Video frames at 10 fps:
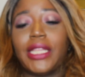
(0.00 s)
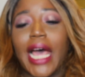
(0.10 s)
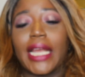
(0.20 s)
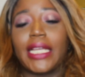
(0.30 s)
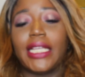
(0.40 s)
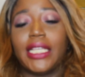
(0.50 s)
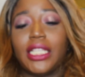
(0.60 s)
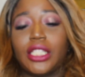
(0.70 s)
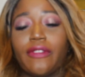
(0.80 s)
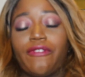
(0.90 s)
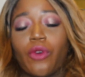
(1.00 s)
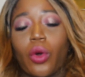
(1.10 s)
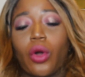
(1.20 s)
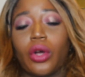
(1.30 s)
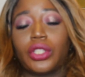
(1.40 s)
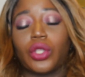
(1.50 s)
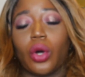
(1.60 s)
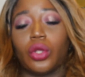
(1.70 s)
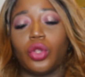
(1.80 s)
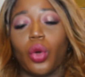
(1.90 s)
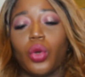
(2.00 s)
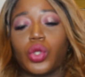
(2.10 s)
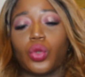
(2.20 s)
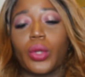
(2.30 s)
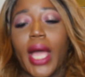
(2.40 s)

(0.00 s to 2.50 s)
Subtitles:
that is focused on those